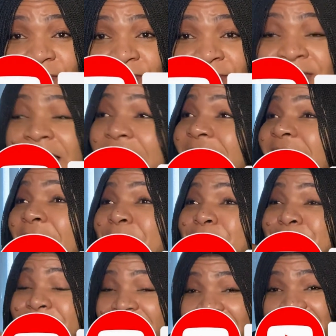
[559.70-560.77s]
There are
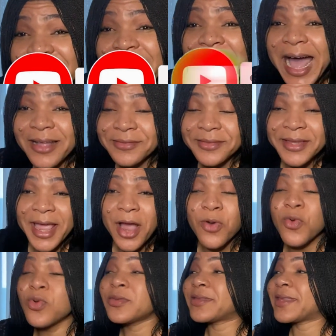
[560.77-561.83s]
men out there
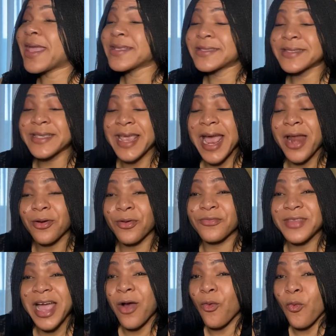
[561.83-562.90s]
who take care of
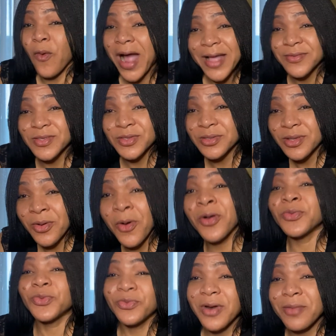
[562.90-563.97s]
their wives
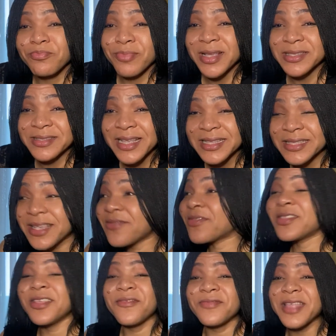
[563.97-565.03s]
100%,
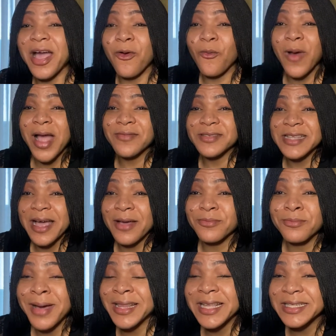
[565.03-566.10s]
even if their wives are
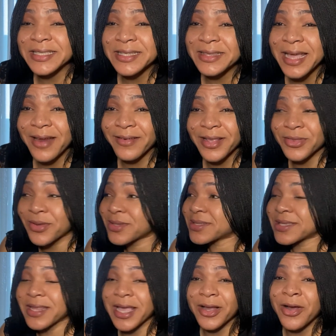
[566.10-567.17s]
managing directors
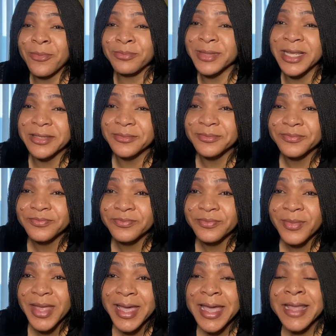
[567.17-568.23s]
in a company.
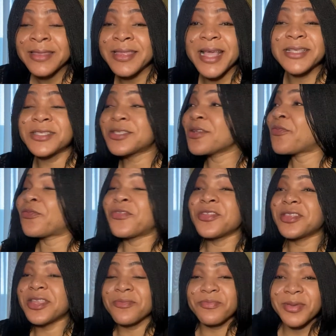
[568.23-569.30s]
They still
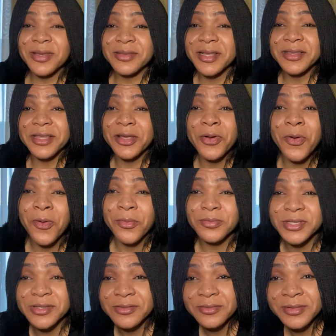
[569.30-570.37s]
fit the bill in the
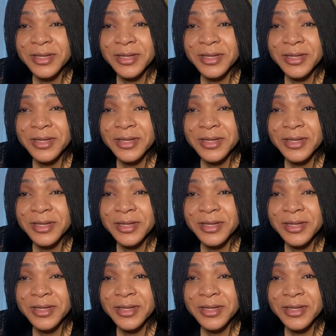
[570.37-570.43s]
homes.